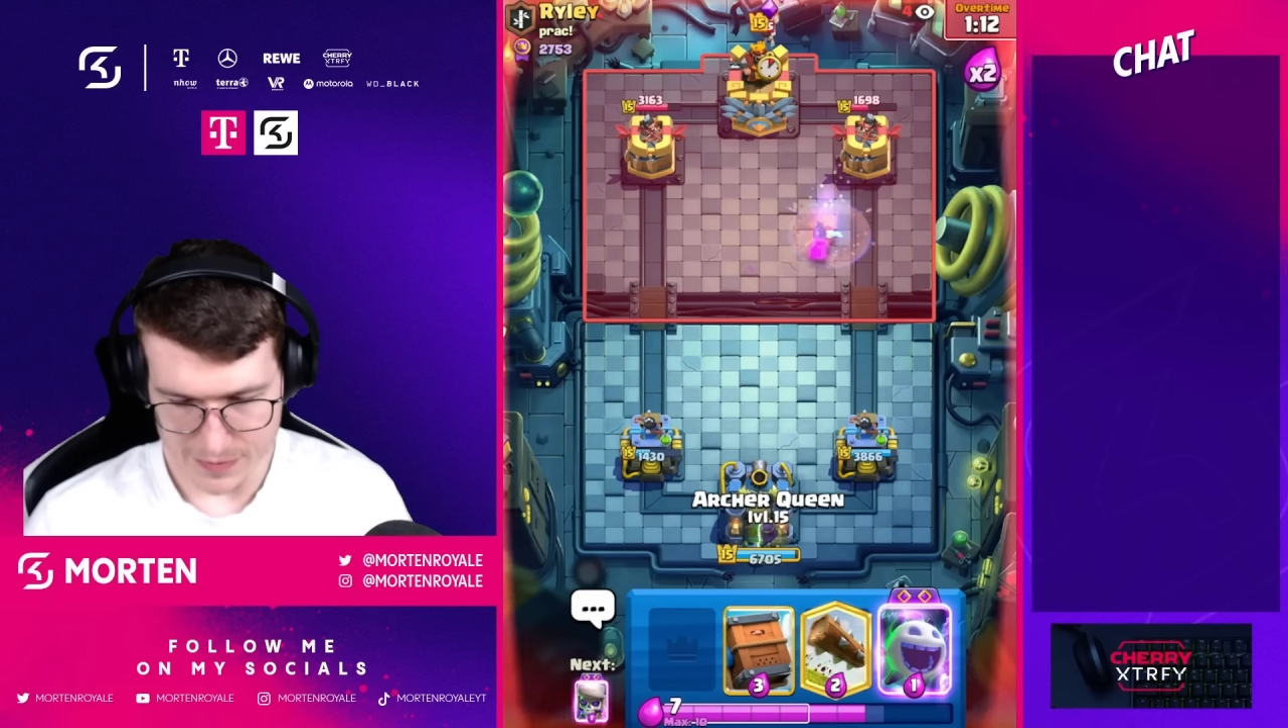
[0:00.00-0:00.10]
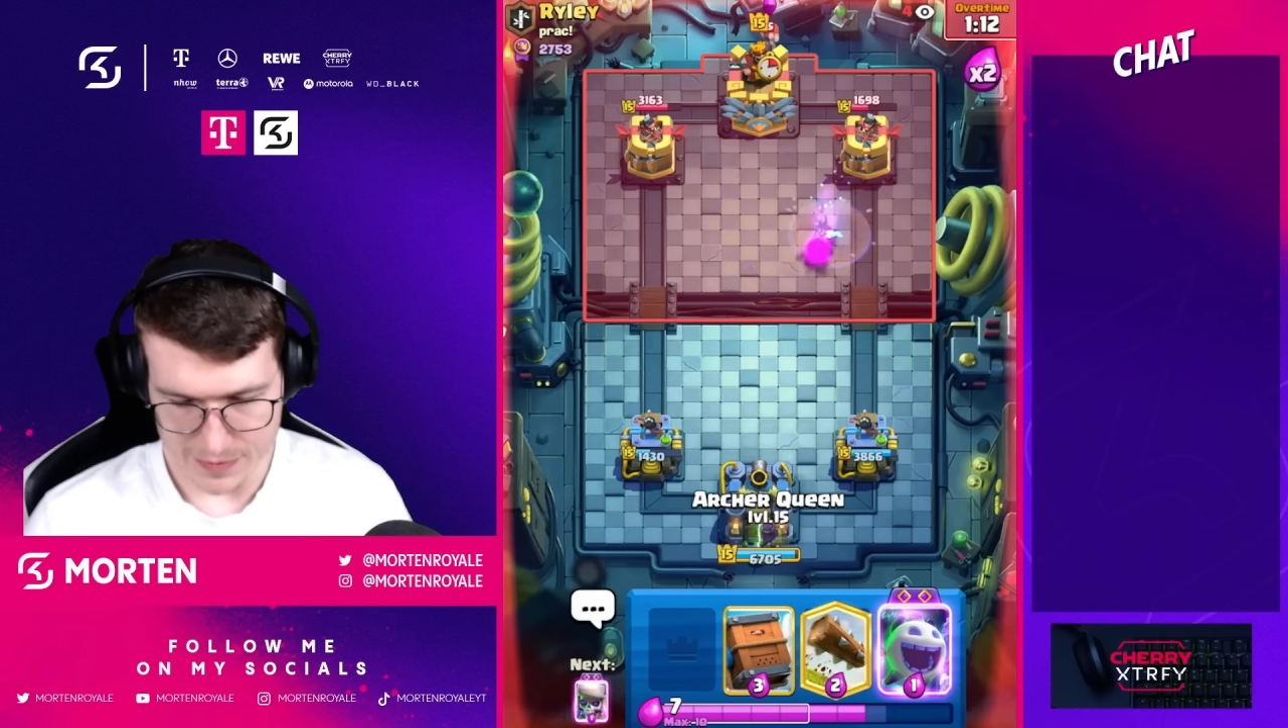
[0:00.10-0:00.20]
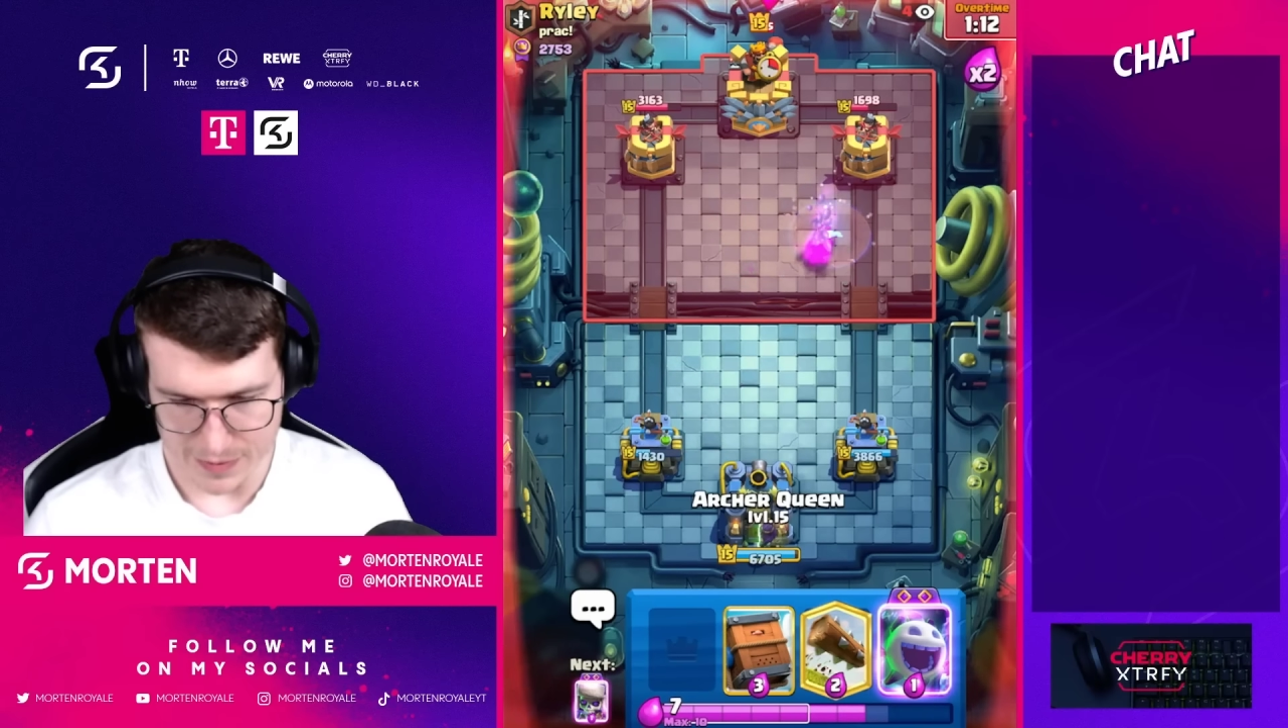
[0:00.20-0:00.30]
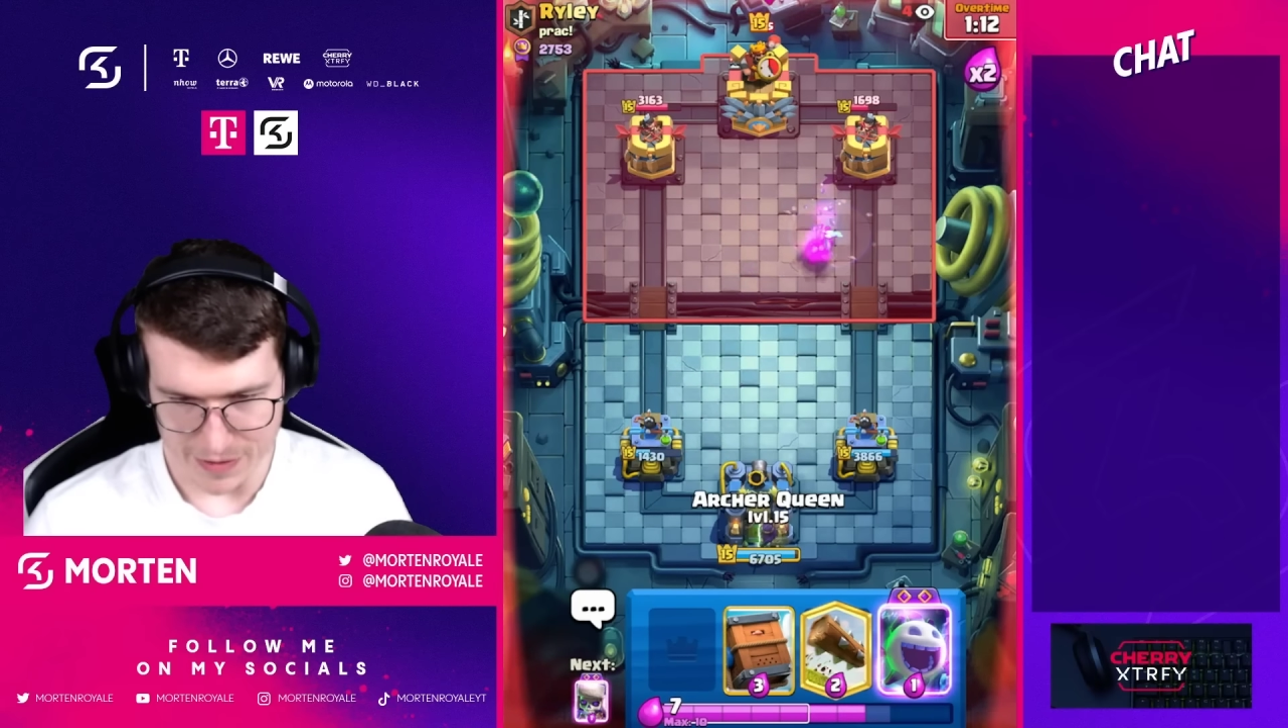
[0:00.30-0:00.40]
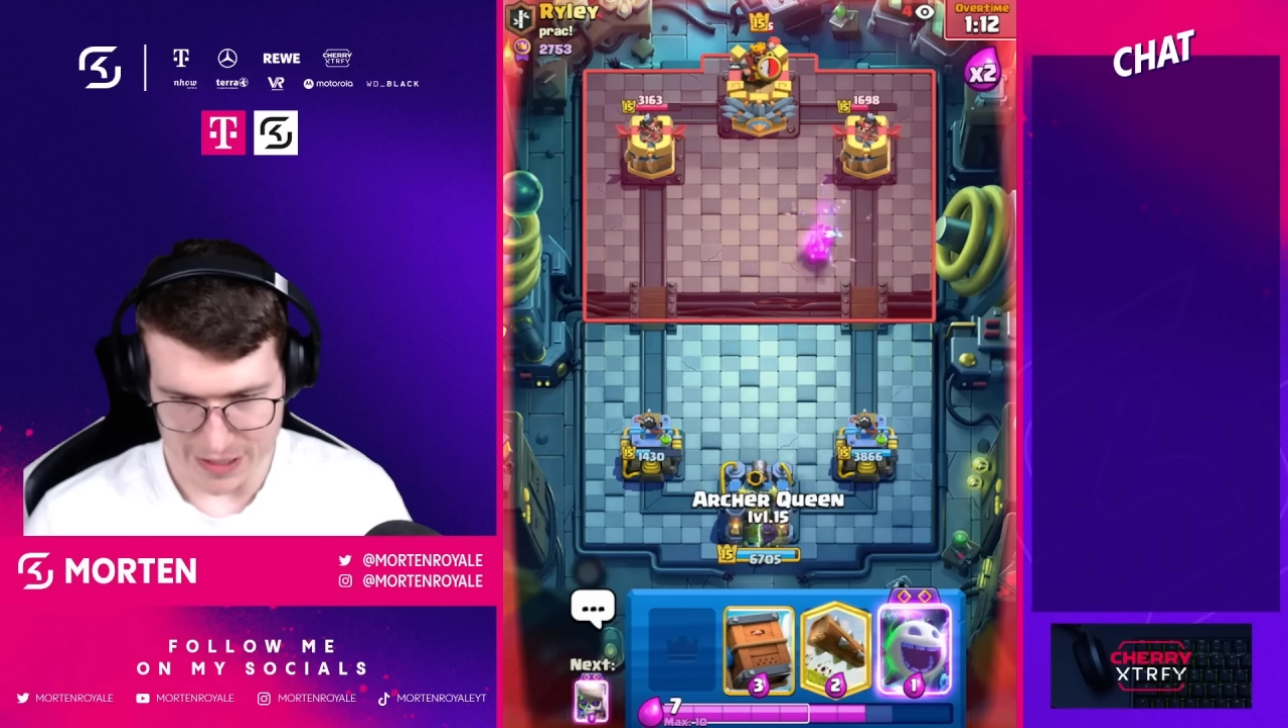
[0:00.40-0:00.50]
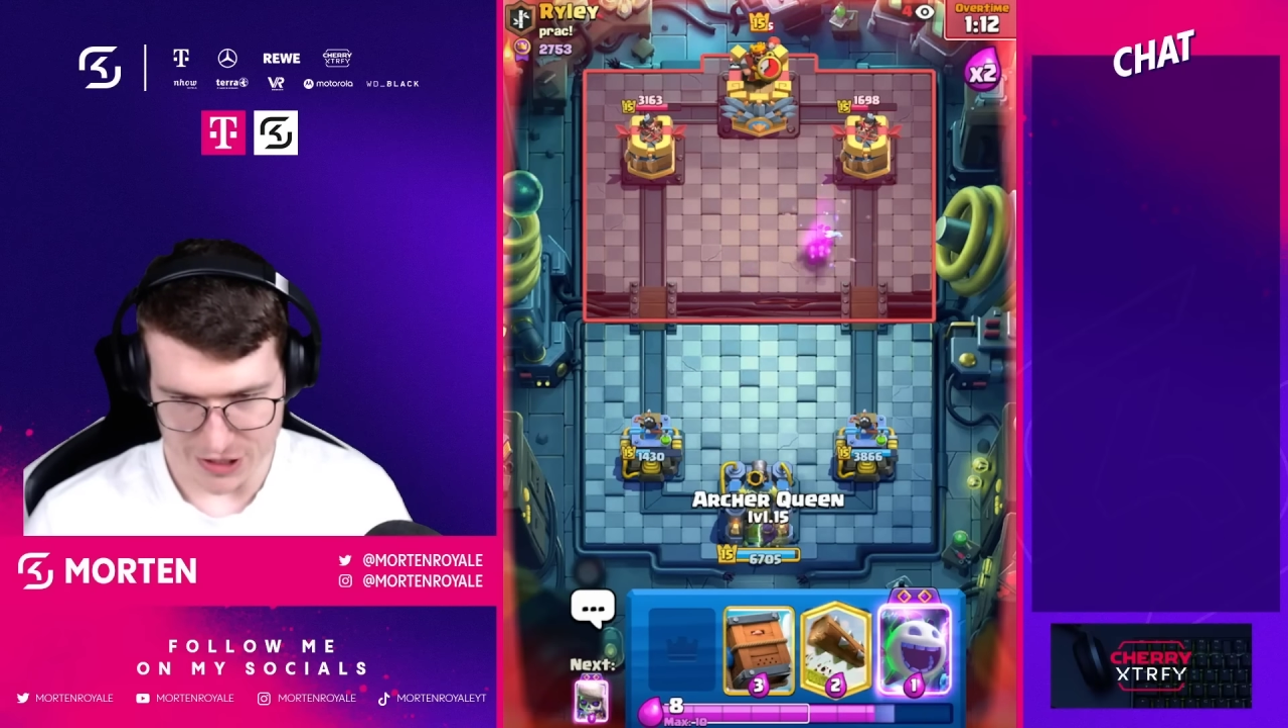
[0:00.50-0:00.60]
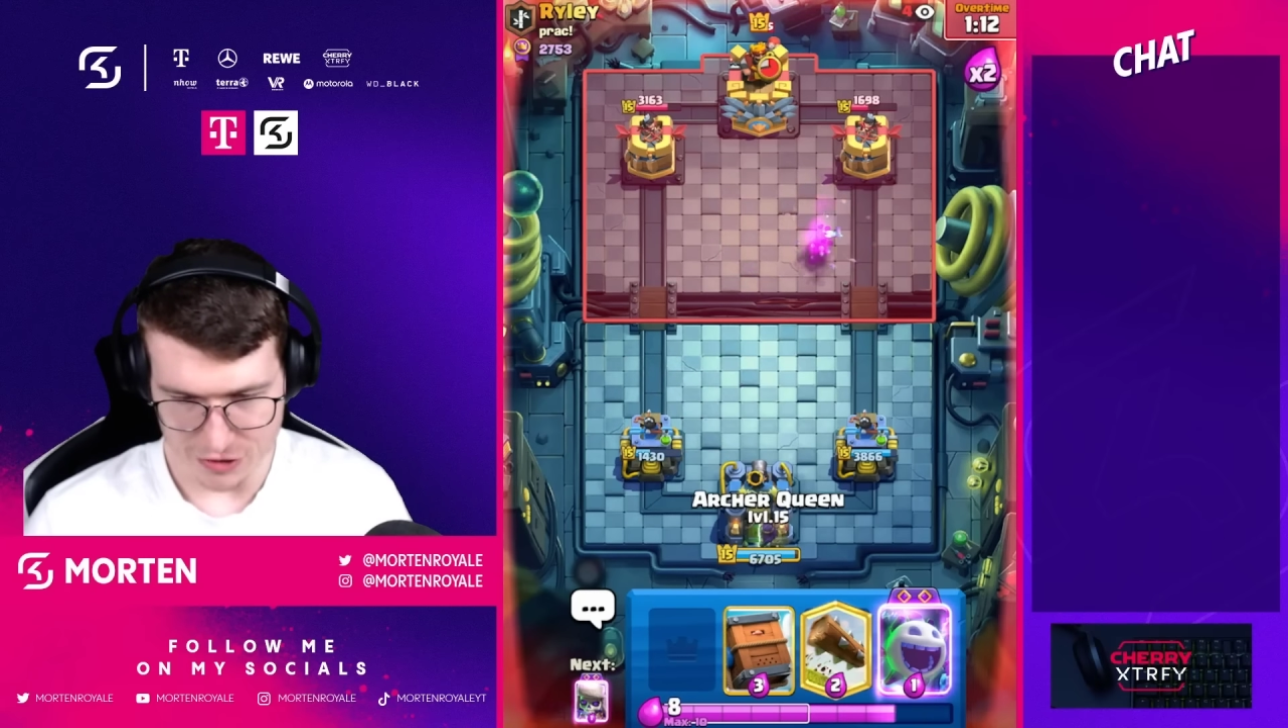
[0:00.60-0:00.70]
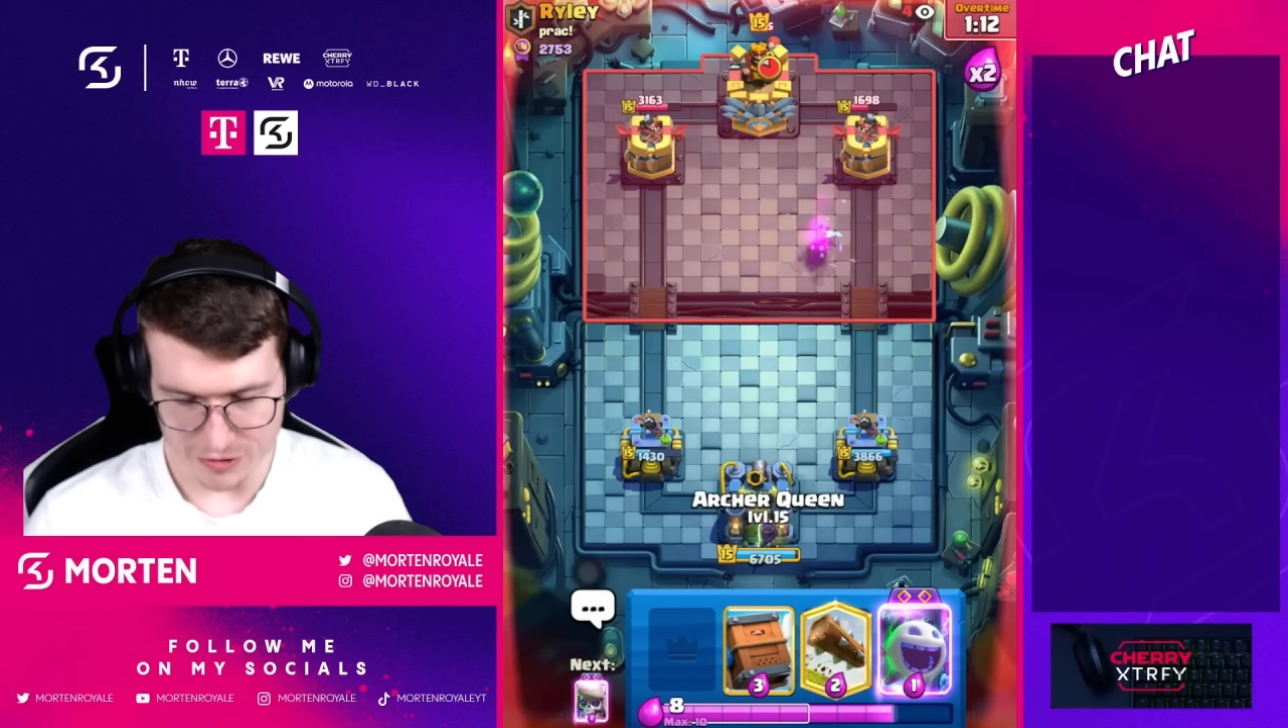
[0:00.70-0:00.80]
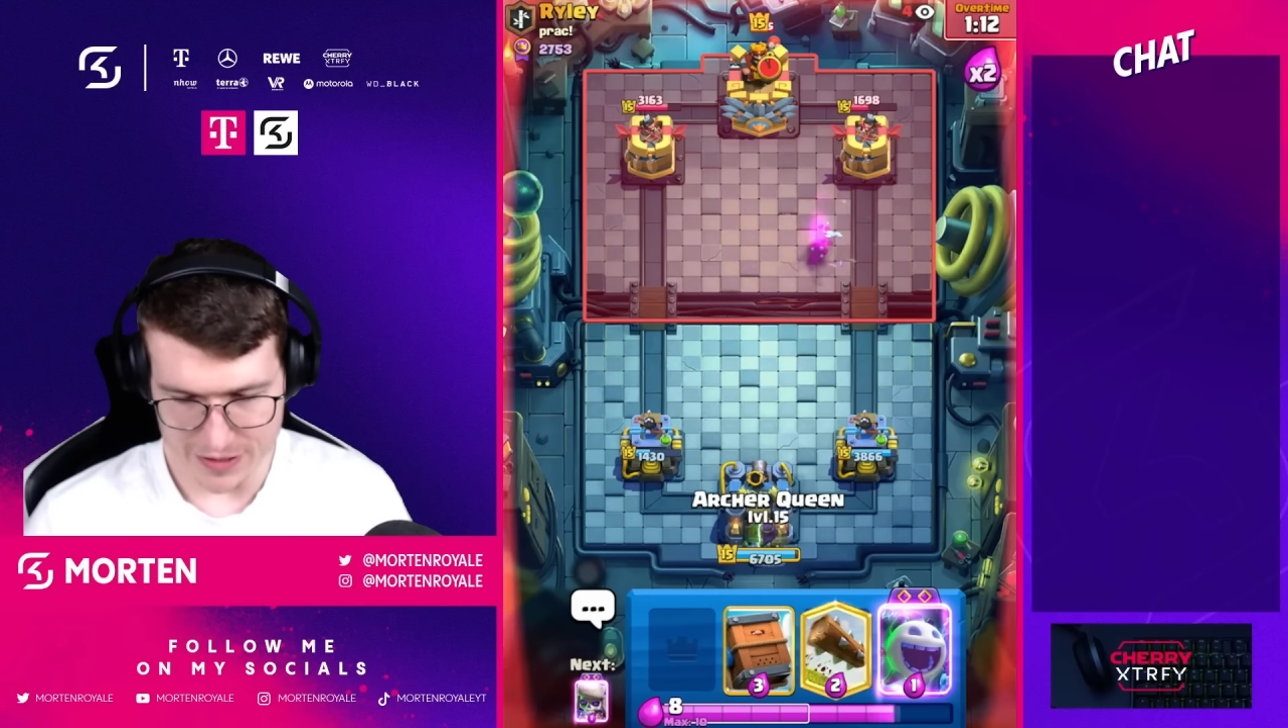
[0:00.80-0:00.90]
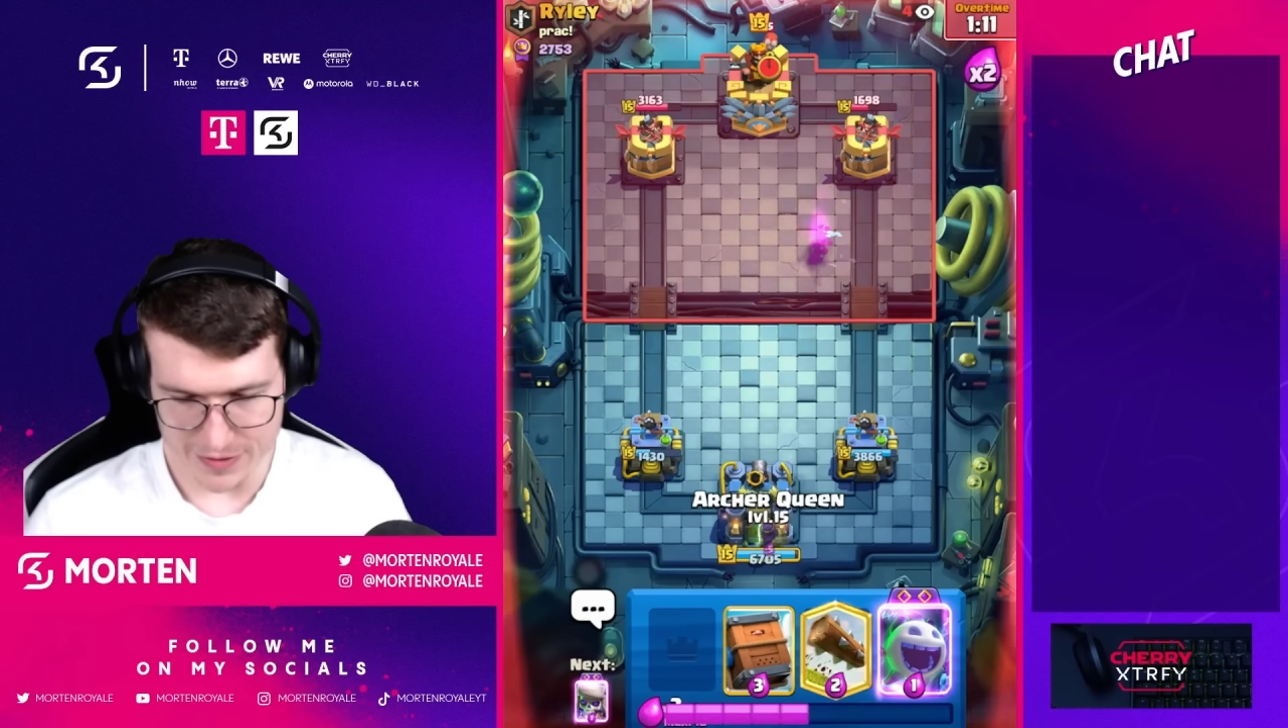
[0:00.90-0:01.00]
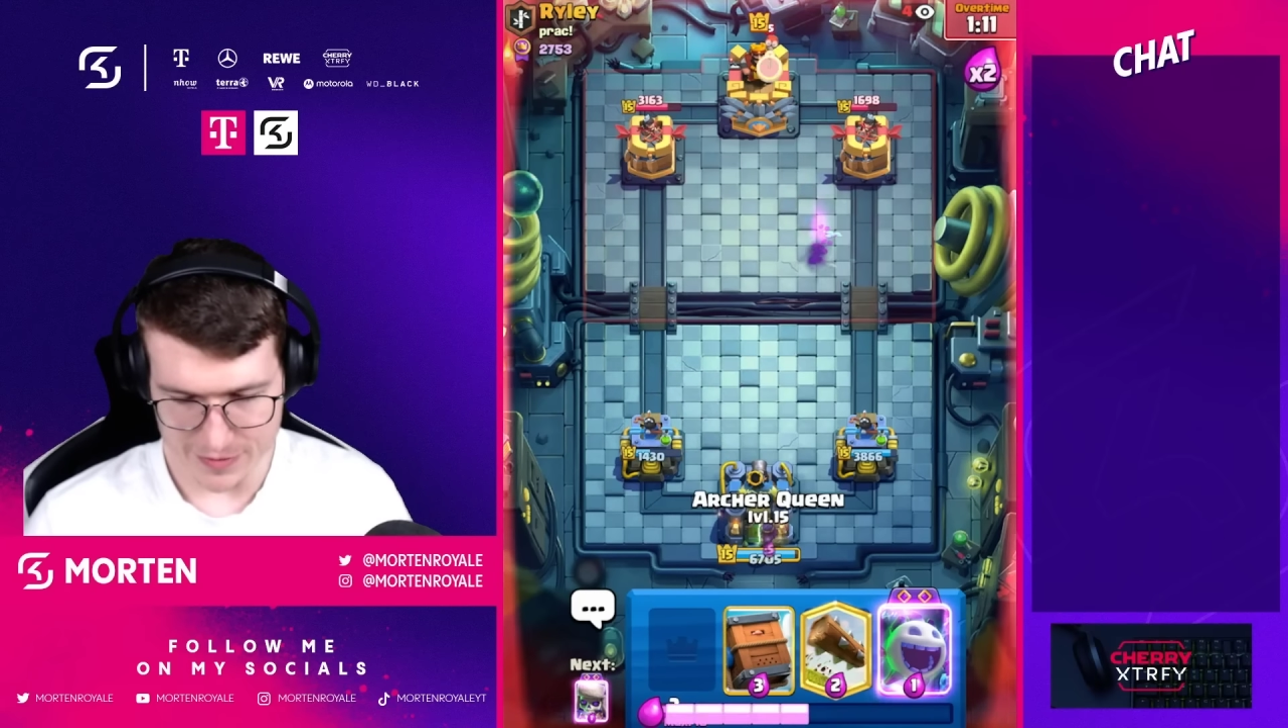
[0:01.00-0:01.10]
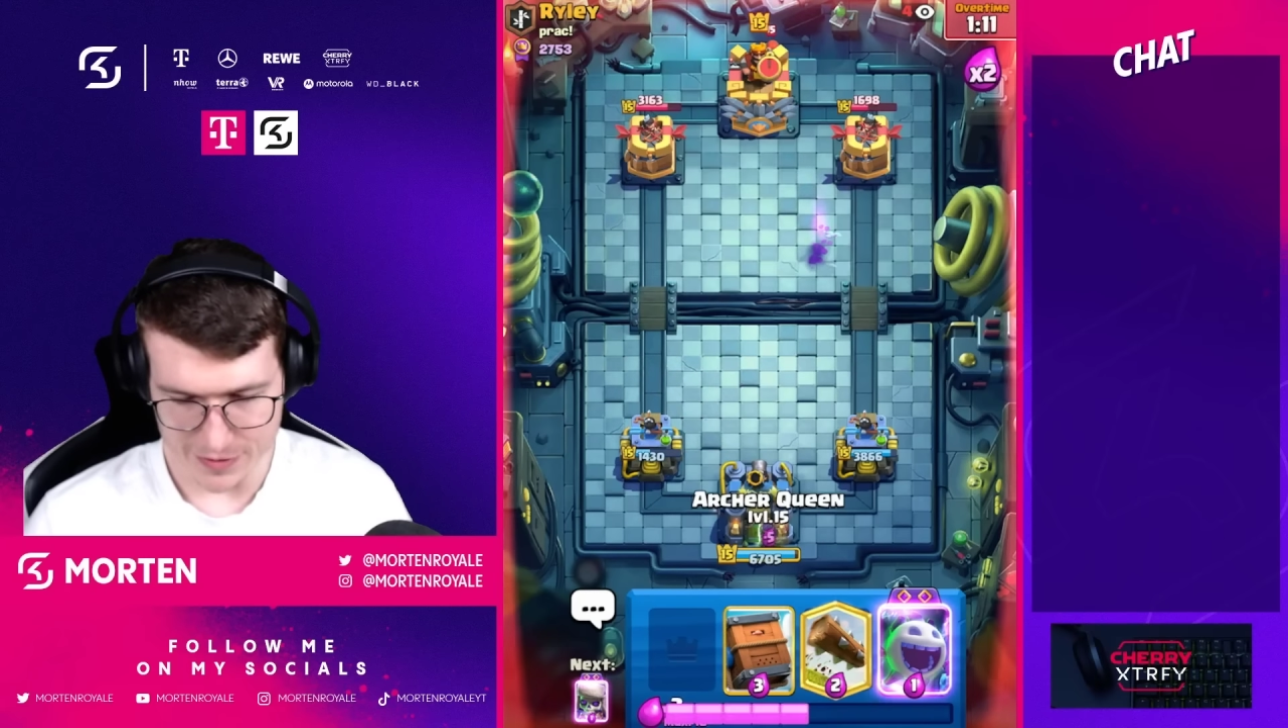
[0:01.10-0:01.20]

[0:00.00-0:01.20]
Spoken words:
I mean, Archer Queen,